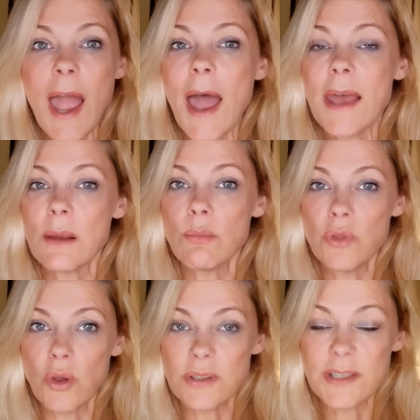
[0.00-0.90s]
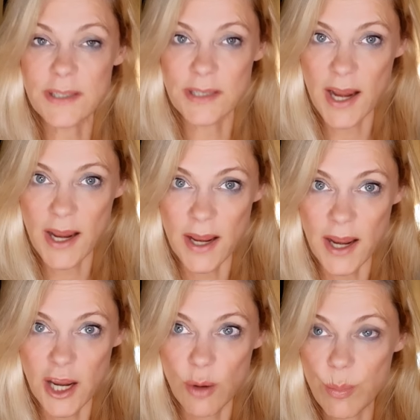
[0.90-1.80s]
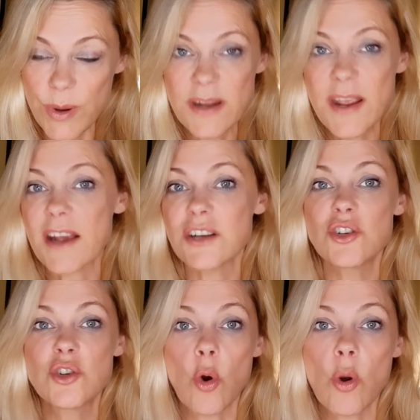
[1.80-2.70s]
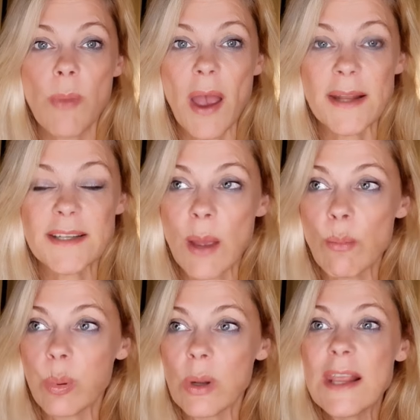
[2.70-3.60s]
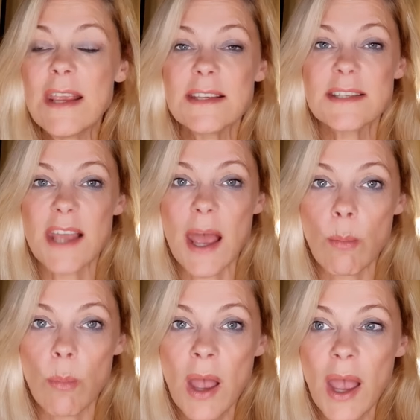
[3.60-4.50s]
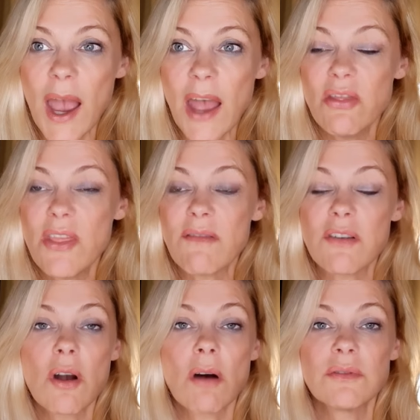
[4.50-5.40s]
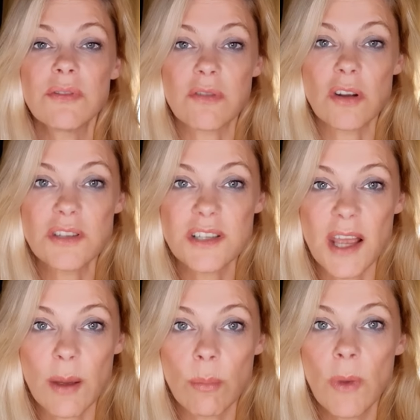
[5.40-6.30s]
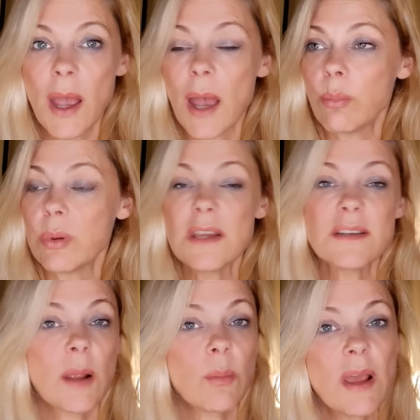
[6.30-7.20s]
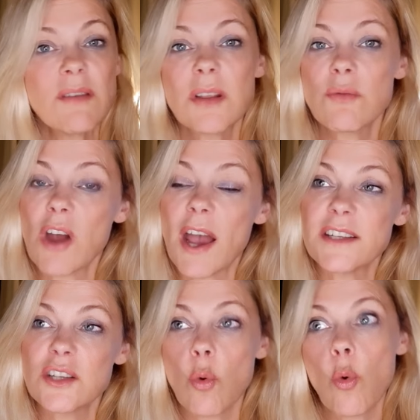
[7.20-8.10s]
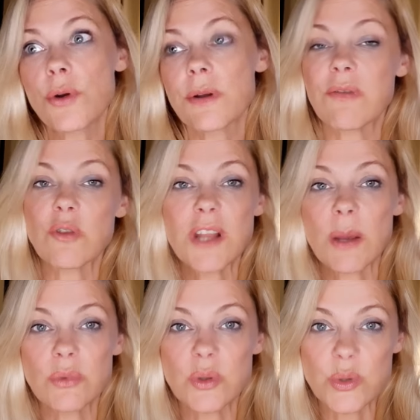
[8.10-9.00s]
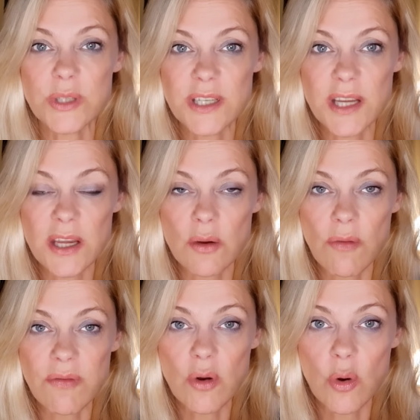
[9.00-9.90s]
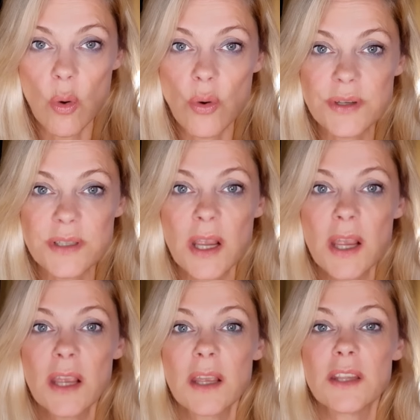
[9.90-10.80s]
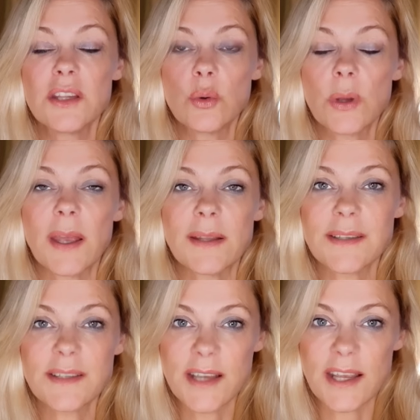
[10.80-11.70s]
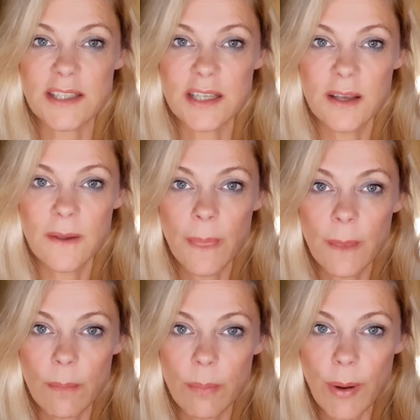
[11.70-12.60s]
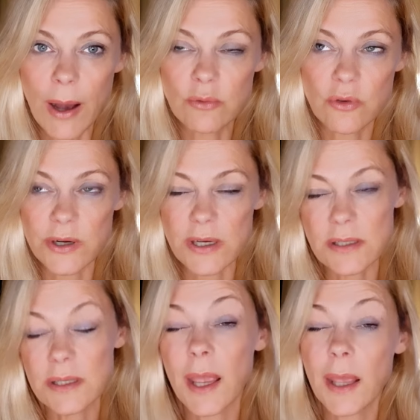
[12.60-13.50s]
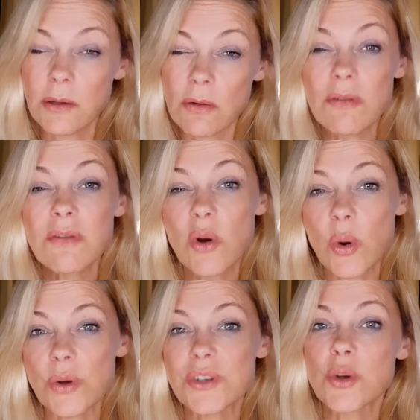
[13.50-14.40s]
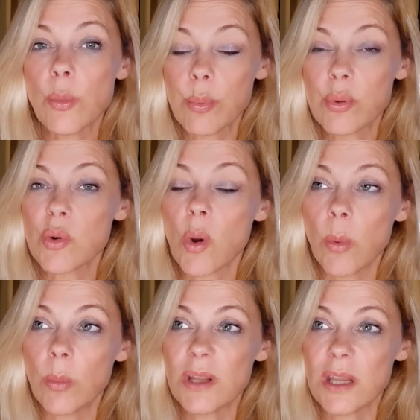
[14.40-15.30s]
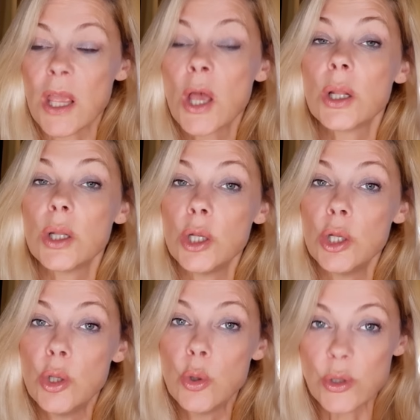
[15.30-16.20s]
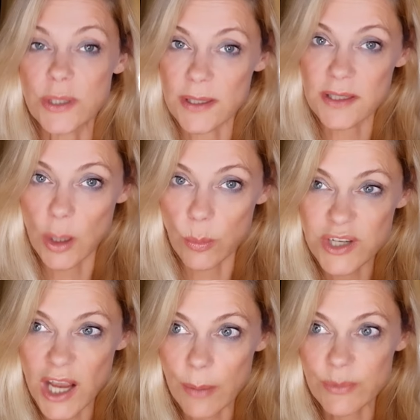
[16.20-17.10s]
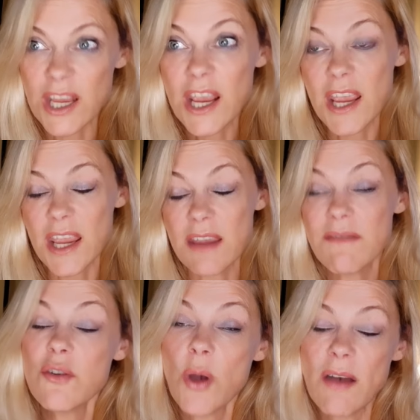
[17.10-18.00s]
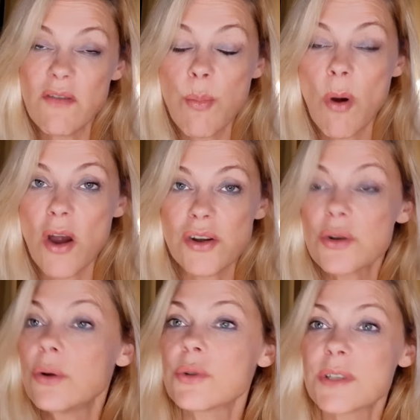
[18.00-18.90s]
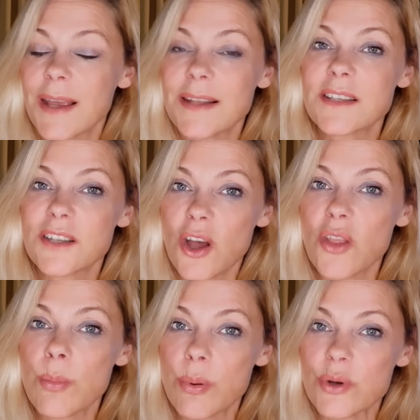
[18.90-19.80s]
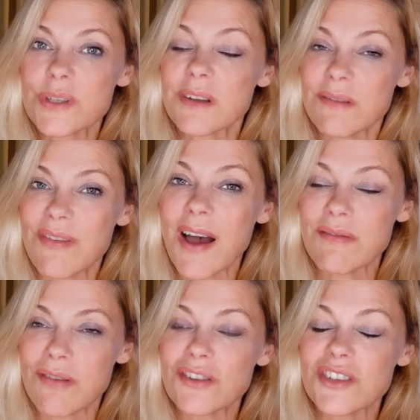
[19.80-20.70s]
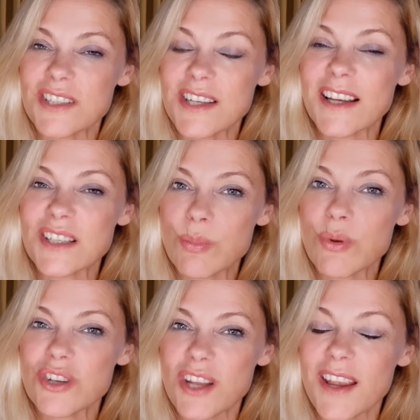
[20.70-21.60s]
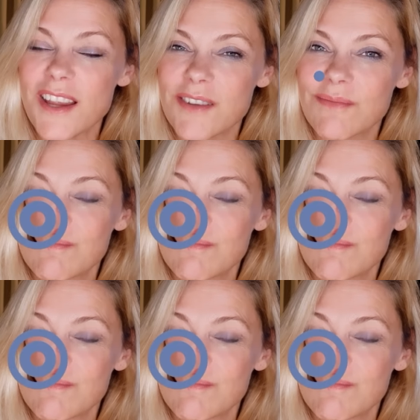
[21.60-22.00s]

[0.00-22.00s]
And I'm not saying be their doormat and please them and never confront them and please them left and right in order for them to stay. Of course, you can set boundaries. And of course, you'll probably lose it sometimes if you have a partner who sends another person 500 texts per day.